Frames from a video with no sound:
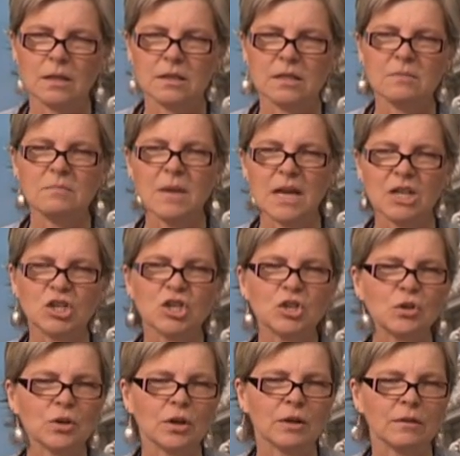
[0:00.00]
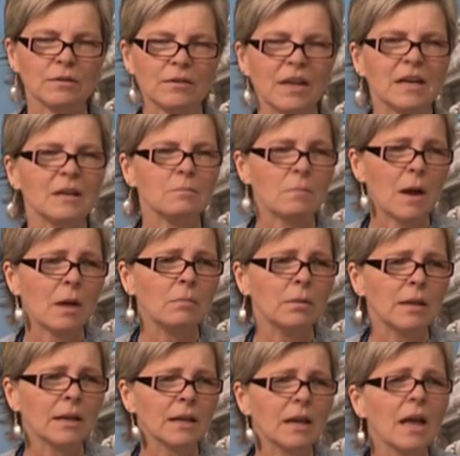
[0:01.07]
to make sure that in
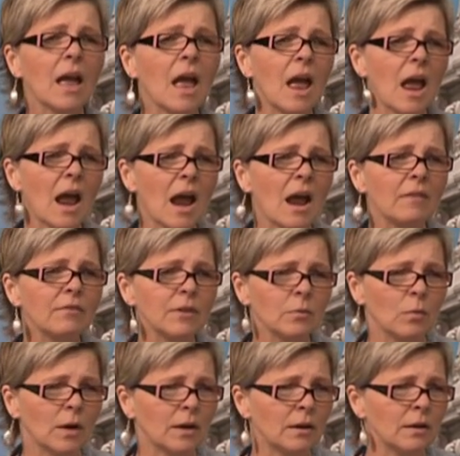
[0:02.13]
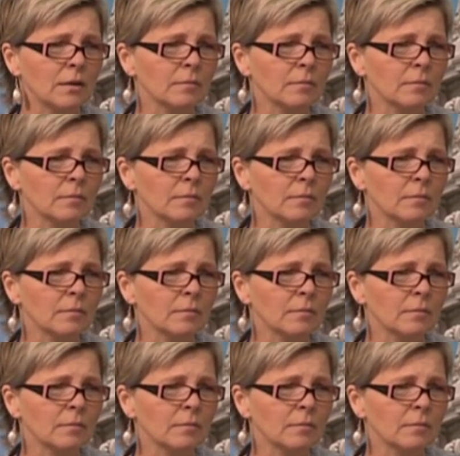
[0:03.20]
public, everyone,